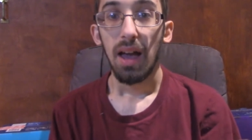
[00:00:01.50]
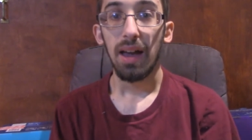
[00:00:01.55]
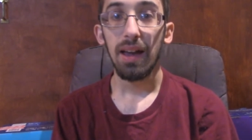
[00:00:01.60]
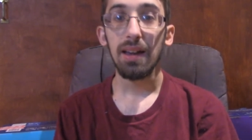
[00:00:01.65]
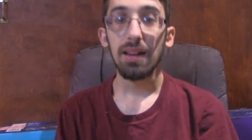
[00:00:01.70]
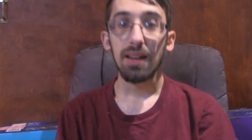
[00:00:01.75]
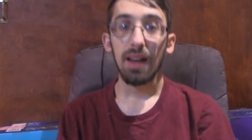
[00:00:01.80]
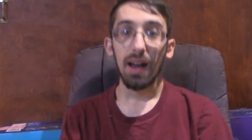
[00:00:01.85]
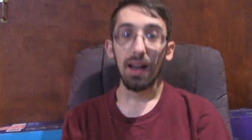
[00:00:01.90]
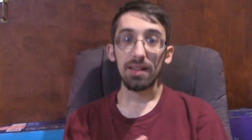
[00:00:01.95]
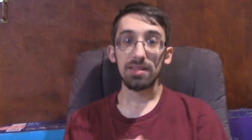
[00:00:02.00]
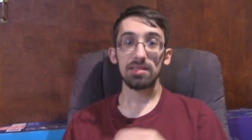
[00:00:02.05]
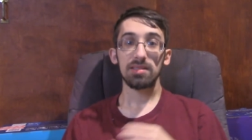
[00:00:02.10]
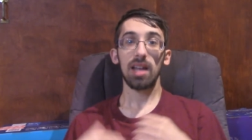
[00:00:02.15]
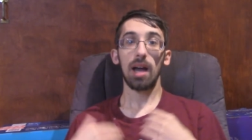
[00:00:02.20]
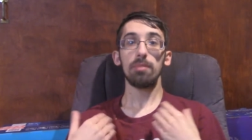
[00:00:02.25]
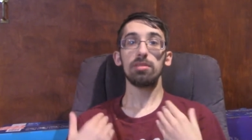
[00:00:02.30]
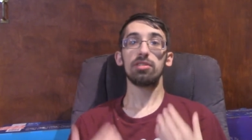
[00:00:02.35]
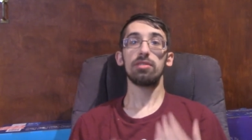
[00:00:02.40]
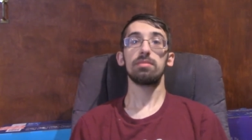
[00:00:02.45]
Hey guys,
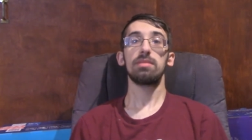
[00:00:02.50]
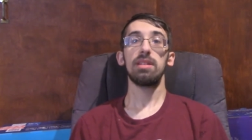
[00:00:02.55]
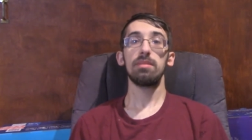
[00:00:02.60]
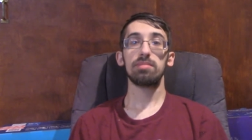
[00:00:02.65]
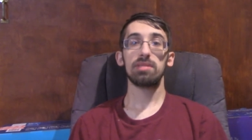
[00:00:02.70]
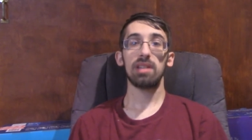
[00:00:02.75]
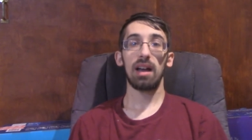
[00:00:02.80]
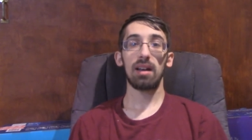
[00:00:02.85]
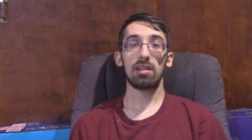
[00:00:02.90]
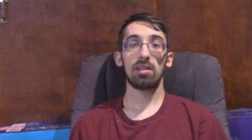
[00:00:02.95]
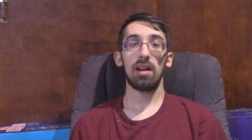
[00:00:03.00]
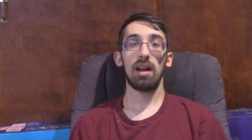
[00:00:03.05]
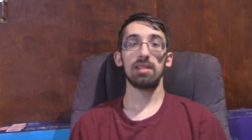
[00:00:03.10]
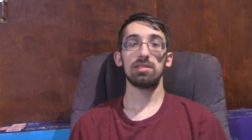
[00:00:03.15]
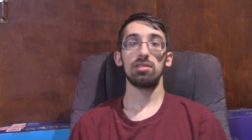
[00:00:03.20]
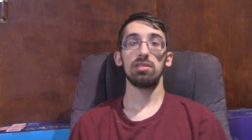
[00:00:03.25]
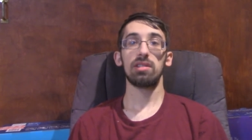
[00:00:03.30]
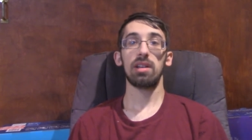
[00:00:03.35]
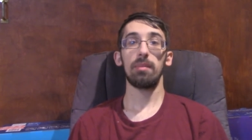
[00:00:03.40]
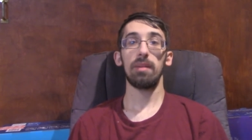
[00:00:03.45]
Thomas from Team
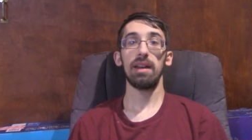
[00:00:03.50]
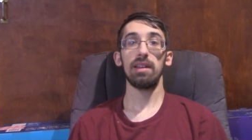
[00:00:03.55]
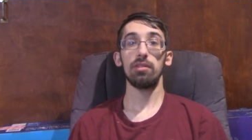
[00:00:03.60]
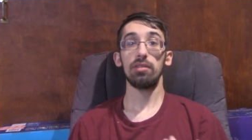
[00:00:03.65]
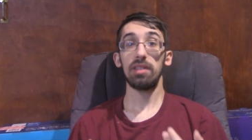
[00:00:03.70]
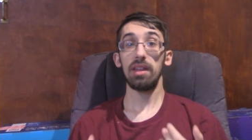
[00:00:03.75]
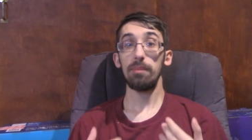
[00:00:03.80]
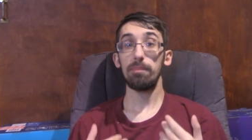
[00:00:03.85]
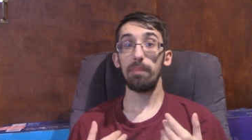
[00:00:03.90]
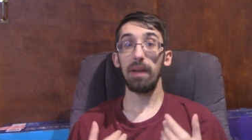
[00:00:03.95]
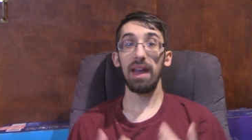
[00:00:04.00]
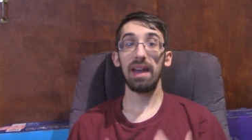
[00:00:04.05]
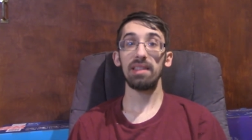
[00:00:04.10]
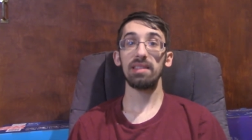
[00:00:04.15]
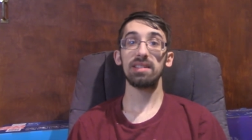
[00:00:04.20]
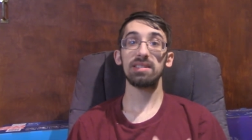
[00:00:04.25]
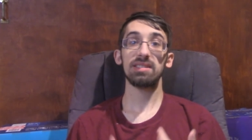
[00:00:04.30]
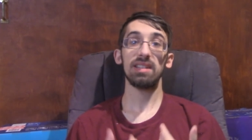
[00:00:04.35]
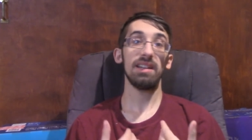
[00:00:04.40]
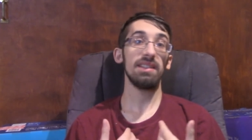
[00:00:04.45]
Sakurasou come at you with a
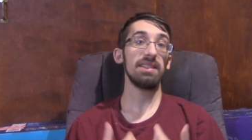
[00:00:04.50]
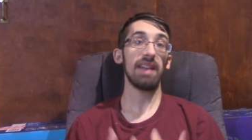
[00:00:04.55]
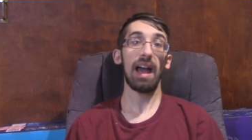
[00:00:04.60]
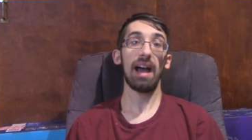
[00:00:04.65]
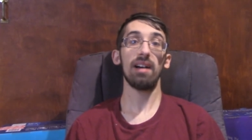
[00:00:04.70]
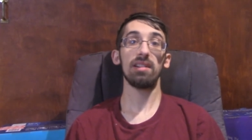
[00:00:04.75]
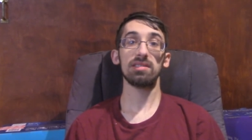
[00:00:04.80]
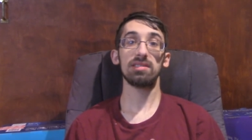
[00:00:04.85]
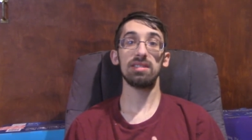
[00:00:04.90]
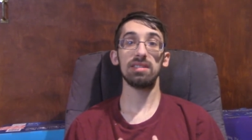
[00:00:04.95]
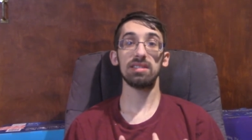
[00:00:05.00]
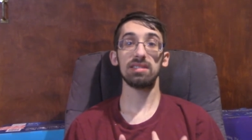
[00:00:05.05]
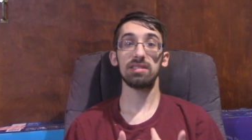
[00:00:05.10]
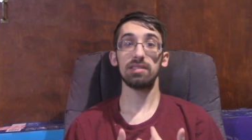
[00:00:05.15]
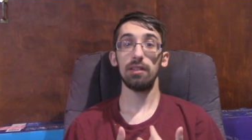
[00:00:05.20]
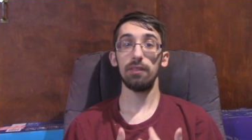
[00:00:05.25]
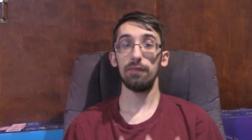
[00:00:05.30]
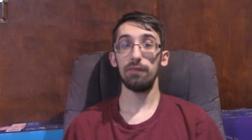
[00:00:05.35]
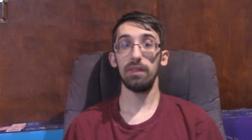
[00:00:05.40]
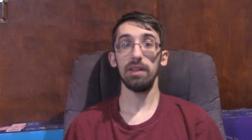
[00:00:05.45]
banlist analysis
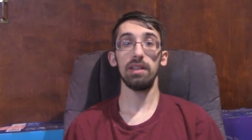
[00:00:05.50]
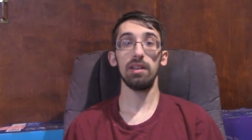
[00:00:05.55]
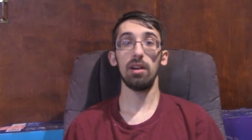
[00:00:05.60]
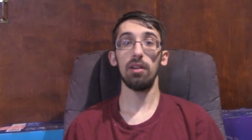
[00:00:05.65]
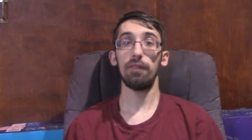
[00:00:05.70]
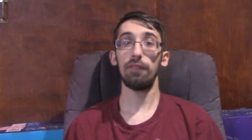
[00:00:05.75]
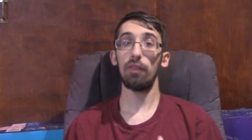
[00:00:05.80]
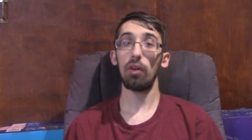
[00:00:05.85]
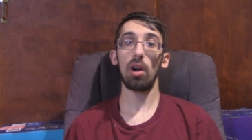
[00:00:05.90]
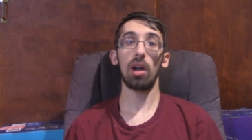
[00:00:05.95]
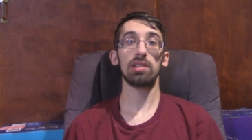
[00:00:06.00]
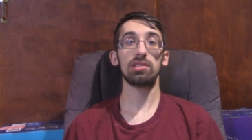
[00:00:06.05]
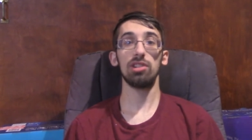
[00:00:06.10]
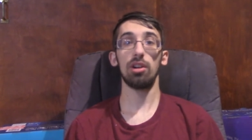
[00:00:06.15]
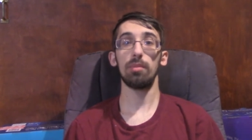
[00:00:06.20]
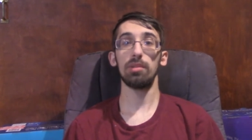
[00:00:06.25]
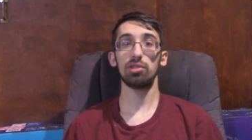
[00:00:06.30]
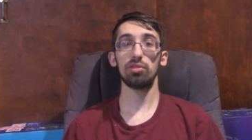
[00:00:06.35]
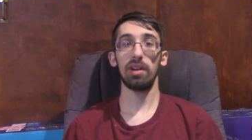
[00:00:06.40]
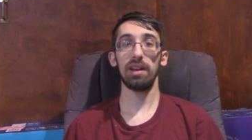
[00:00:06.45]
video for
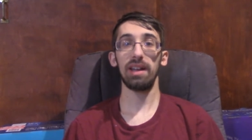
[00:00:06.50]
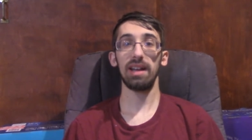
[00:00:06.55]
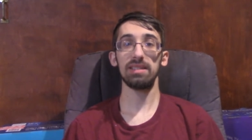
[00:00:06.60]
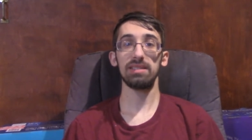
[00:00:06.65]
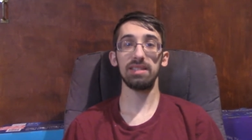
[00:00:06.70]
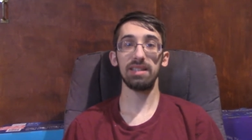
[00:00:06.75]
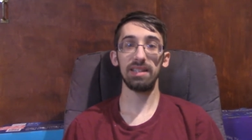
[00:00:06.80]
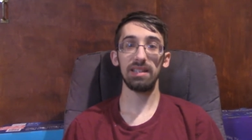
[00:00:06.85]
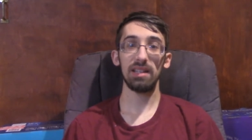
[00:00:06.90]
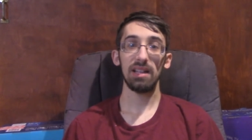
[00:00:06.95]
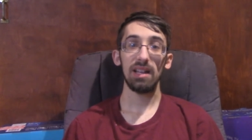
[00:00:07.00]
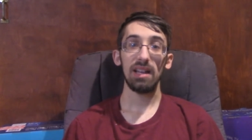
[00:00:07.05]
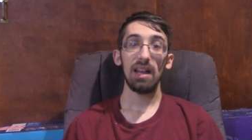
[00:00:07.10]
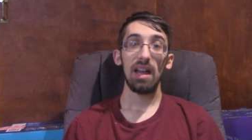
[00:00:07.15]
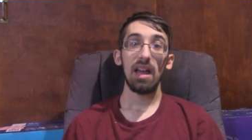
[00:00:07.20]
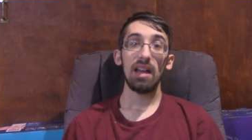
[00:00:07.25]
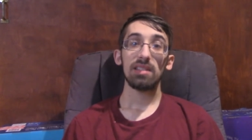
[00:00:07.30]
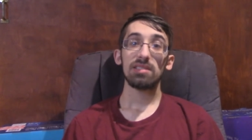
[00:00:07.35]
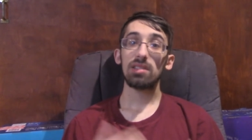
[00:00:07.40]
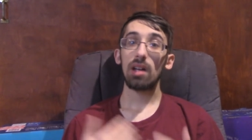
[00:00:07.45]
October 2019.
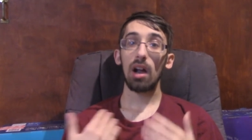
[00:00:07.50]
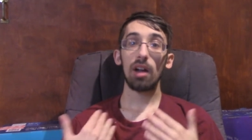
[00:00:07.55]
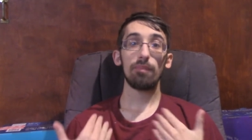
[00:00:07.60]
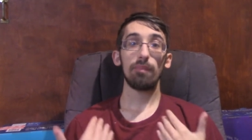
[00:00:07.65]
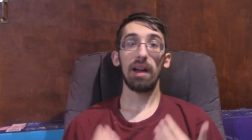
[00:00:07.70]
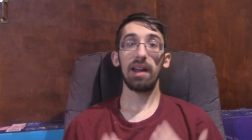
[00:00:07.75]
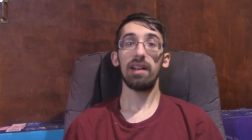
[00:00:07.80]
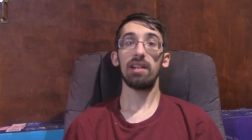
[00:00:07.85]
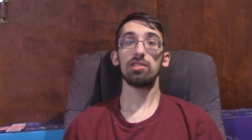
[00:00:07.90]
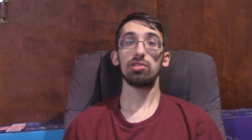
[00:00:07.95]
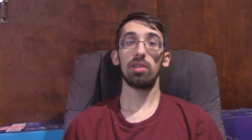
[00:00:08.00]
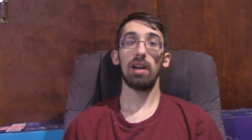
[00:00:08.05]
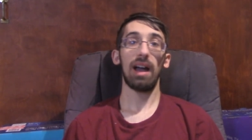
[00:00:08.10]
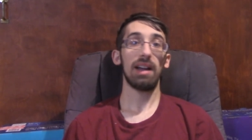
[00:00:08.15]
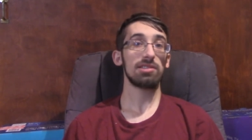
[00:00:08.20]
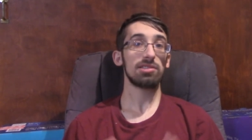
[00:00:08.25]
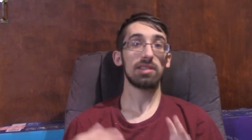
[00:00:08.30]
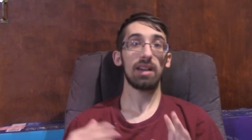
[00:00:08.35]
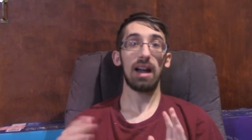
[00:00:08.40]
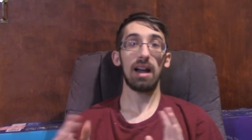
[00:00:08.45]
Sorry if my hair is wet, I
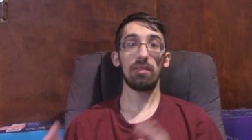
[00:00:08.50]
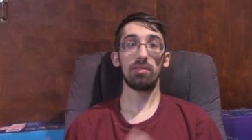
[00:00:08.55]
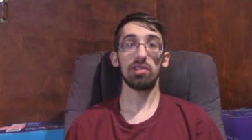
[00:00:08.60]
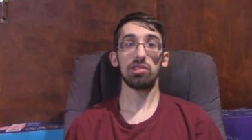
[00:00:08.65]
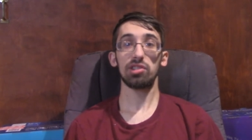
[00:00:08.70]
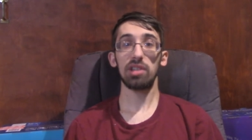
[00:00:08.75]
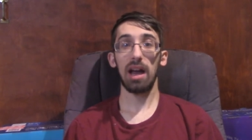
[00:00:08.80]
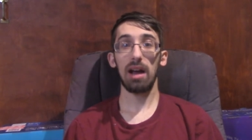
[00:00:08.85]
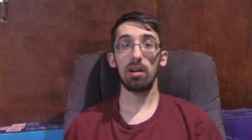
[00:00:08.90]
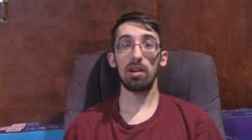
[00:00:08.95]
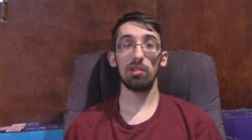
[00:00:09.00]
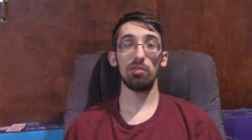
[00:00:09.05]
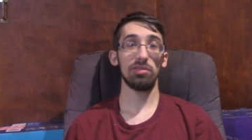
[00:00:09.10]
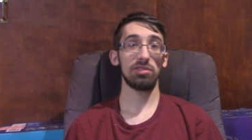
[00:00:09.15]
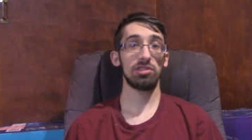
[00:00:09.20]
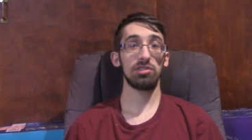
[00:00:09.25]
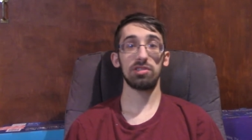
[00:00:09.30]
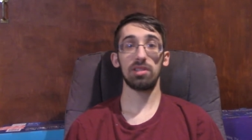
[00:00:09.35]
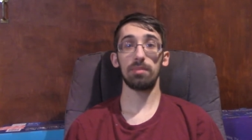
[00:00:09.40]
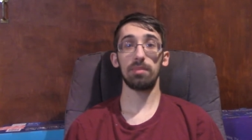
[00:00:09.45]
just got out of the shower,
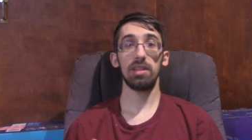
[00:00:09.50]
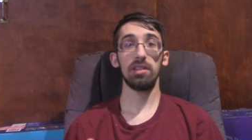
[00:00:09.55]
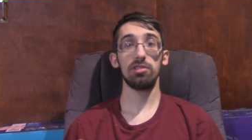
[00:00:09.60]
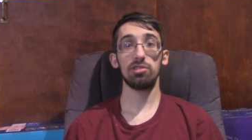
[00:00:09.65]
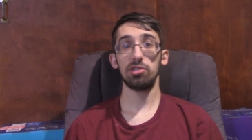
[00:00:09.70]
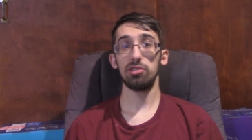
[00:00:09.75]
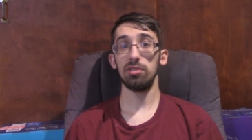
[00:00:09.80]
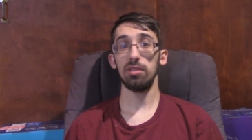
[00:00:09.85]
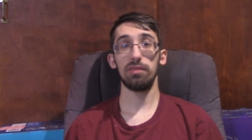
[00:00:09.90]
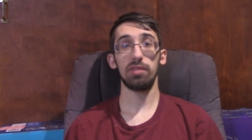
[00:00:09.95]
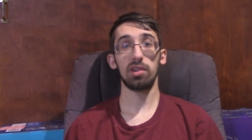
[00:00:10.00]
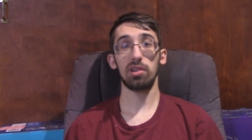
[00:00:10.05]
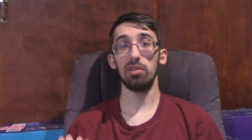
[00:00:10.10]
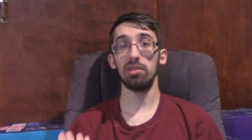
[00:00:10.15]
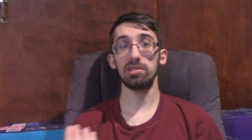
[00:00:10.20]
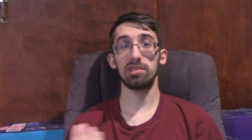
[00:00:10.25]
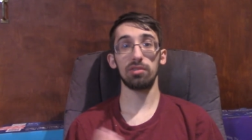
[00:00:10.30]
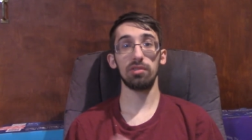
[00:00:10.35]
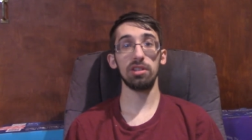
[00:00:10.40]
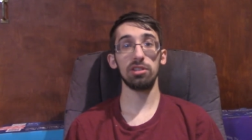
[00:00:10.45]
which is something you should do if you're
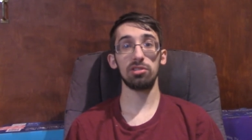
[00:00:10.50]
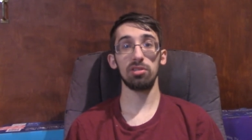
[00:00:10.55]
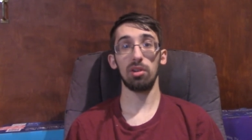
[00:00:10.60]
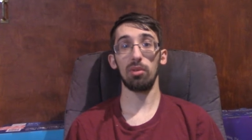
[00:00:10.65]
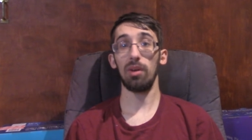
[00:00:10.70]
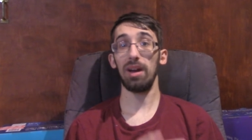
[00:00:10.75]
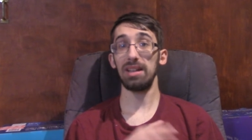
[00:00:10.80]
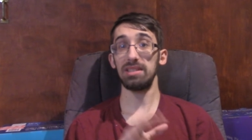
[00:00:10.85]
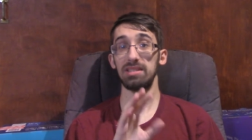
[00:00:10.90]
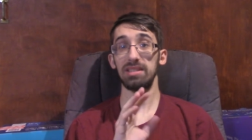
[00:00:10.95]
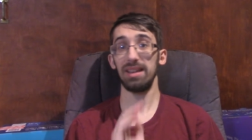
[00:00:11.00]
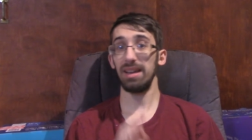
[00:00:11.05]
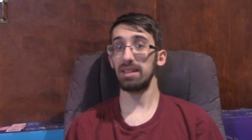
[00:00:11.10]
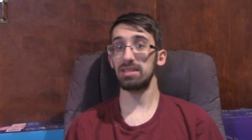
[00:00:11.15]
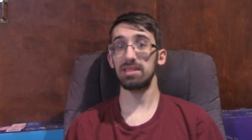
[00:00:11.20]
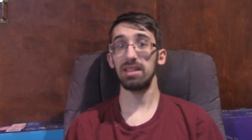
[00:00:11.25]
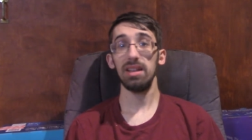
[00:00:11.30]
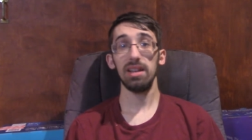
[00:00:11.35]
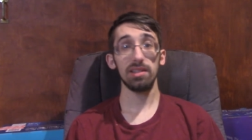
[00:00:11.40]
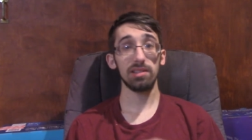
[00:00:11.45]
going to regional
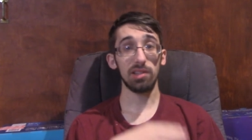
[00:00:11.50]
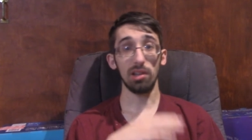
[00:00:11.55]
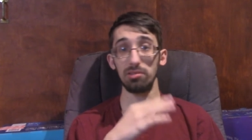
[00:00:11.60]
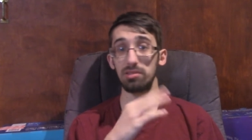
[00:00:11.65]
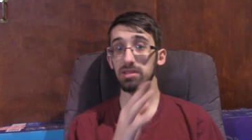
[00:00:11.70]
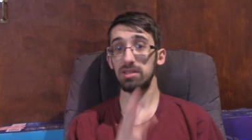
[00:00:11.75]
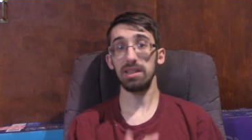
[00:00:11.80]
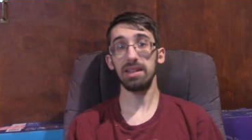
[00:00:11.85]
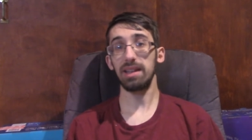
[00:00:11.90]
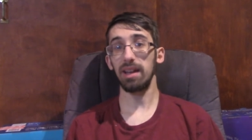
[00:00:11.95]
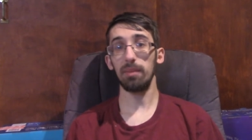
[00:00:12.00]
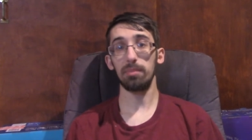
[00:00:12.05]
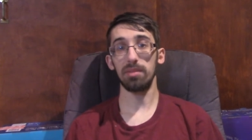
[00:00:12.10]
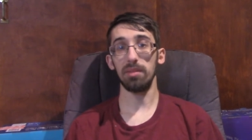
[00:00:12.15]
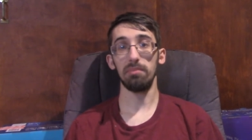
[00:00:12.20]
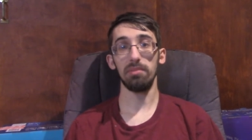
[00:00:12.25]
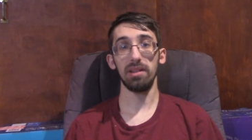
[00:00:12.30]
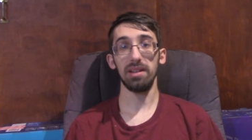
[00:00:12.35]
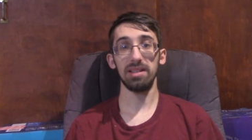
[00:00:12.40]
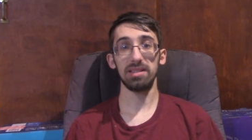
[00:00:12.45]
YCS. Don't stink up the
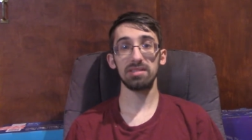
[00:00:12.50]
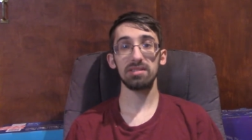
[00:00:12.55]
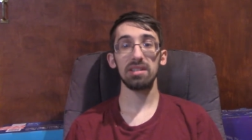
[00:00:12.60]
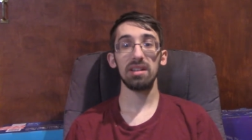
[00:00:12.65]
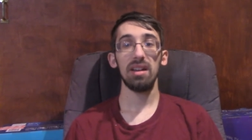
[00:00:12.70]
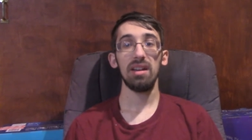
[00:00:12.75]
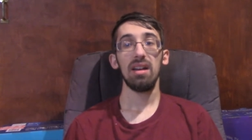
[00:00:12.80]
place.